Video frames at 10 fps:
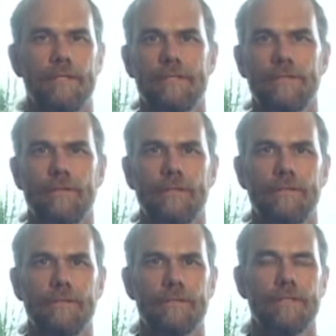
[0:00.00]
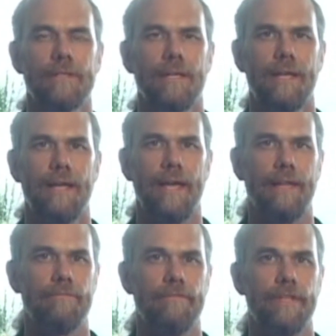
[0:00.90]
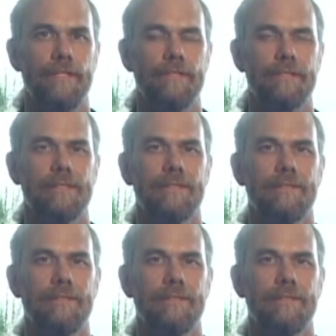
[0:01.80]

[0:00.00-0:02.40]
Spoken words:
as snorkels and fins.